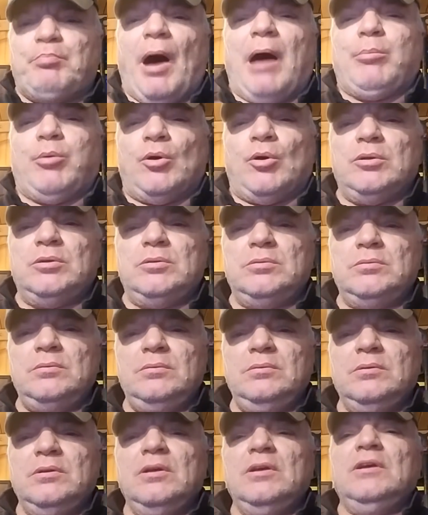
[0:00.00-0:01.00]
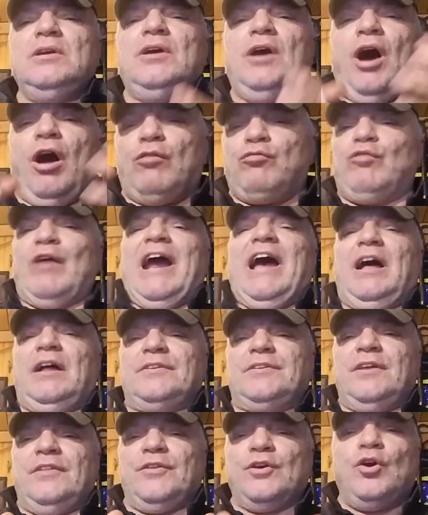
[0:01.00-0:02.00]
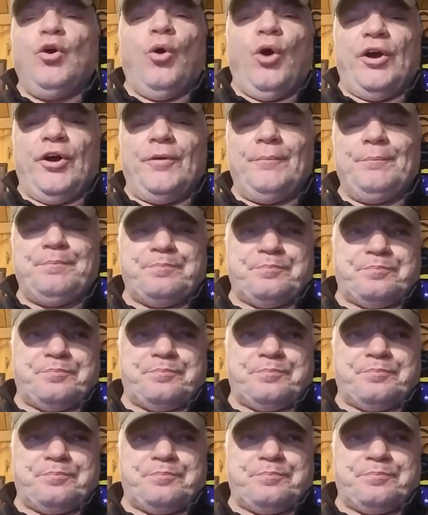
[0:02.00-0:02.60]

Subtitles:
bubble around the coil.